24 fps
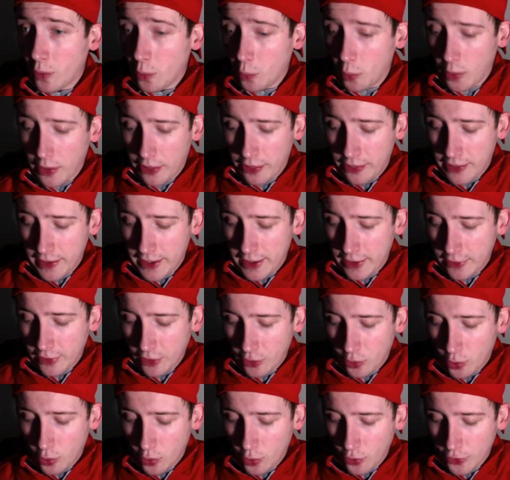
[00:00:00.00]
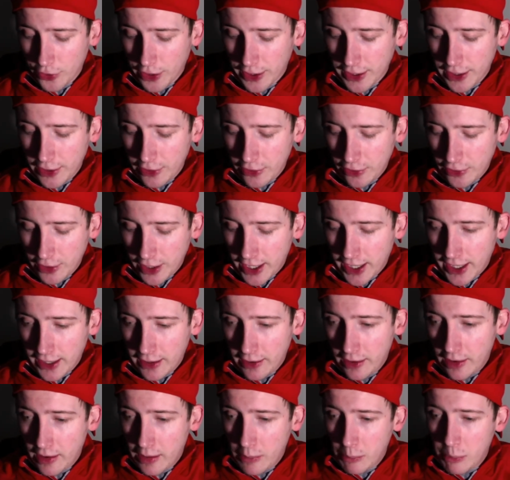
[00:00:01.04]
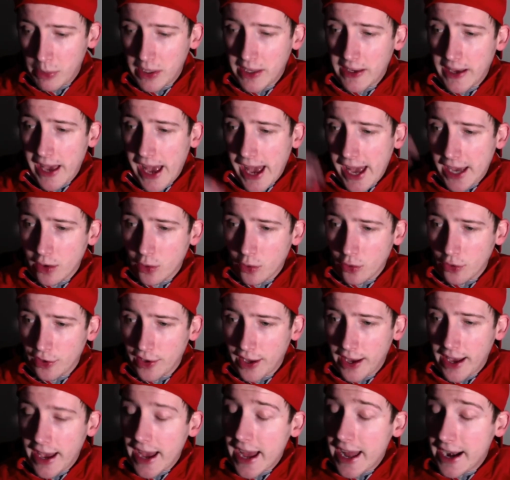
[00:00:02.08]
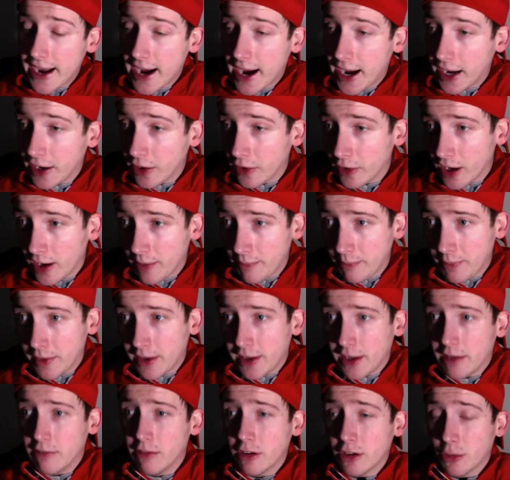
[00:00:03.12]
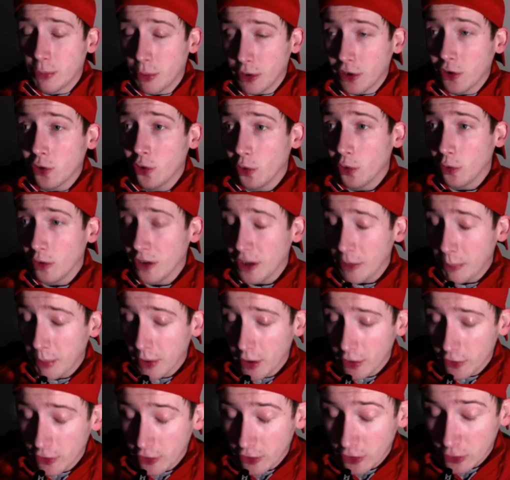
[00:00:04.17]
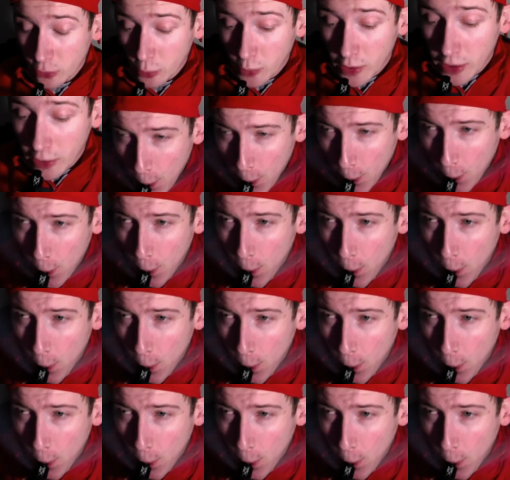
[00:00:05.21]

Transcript: with these holes on each side being angled and higher up, it looks pretty cool when you purge it as well.